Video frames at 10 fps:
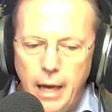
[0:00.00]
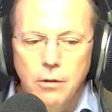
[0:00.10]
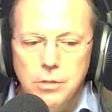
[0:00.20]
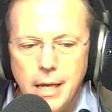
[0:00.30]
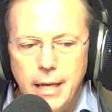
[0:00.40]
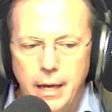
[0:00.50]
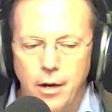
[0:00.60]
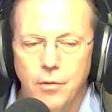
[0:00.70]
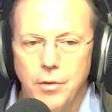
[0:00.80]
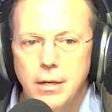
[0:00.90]
He'll take
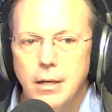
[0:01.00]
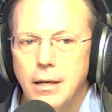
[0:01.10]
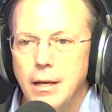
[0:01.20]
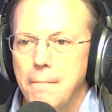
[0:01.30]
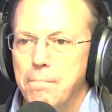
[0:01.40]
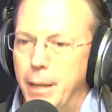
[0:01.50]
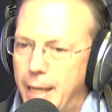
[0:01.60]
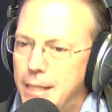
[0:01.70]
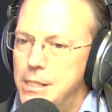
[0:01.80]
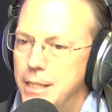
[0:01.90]
care of it, but
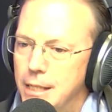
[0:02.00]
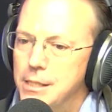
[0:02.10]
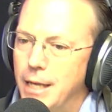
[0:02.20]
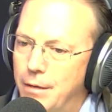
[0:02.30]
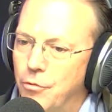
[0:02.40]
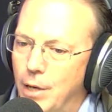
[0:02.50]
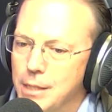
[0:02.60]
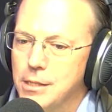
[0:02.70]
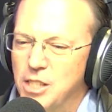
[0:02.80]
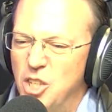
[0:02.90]
it actually does take for
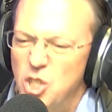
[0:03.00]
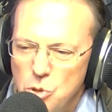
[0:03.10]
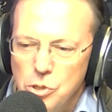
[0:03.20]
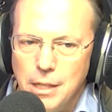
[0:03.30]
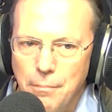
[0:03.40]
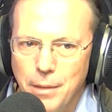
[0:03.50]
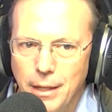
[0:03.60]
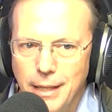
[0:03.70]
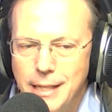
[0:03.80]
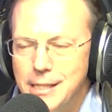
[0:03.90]
us to do
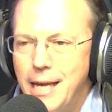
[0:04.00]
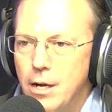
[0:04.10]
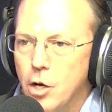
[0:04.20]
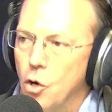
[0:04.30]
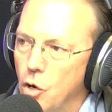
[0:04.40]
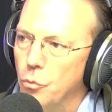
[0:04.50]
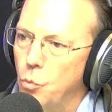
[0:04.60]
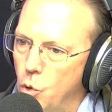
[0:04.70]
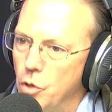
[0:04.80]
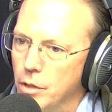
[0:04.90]
something. That's how
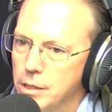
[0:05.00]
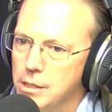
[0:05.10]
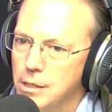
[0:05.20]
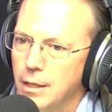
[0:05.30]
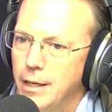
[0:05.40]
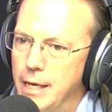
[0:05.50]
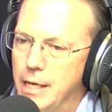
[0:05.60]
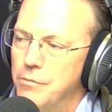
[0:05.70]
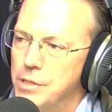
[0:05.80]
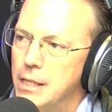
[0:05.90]
God works. He
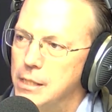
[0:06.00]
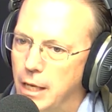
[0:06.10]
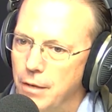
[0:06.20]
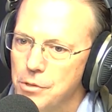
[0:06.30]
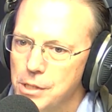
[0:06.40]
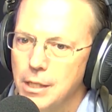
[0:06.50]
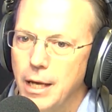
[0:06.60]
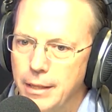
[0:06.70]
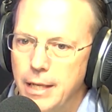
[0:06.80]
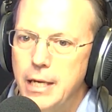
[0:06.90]
gives us gifts,
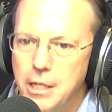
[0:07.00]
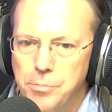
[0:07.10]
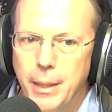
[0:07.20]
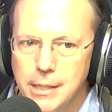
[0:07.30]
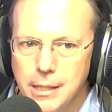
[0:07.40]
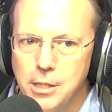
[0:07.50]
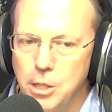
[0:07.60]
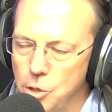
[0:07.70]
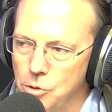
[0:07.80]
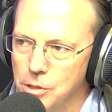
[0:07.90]
and then He expects us
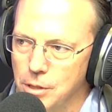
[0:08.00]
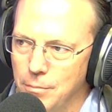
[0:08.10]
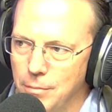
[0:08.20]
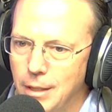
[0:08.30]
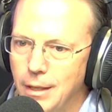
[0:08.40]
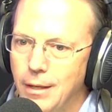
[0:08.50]
to use them.